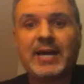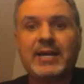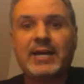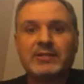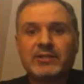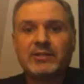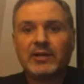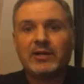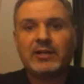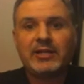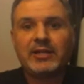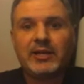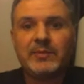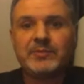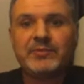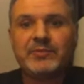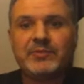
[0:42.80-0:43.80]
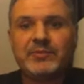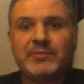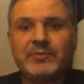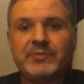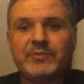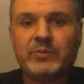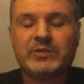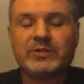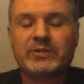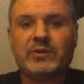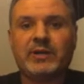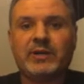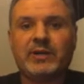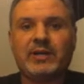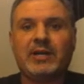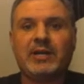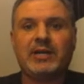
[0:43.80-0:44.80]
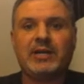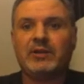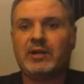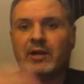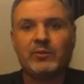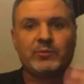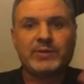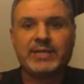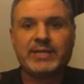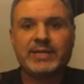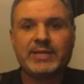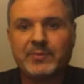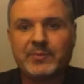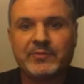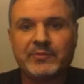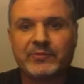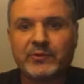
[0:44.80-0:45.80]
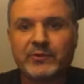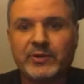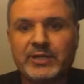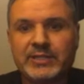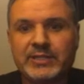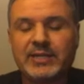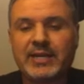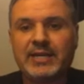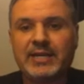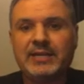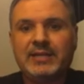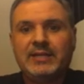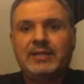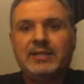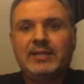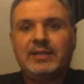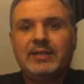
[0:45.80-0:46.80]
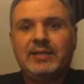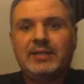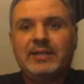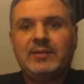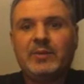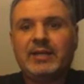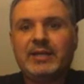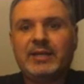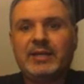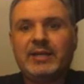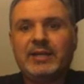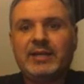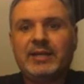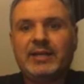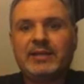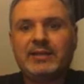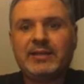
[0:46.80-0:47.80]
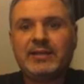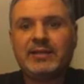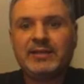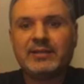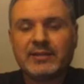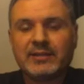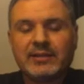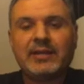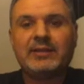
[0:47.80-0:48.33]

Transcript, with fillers: guys all helped what was going on. I'll, I'll recap it for you tonight, but uh, I think